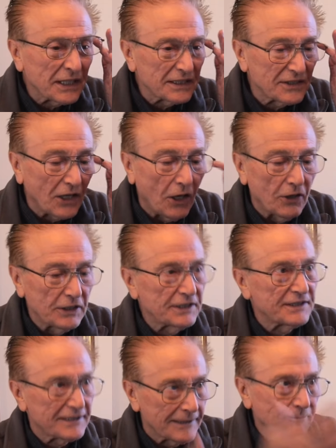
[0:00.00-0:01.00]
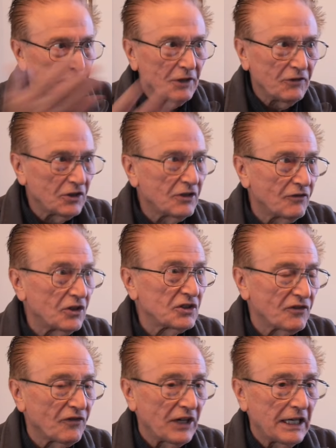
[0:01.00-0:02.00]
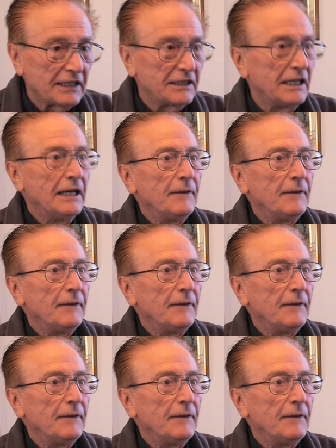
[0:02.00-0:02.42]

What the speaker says: is always even diversified.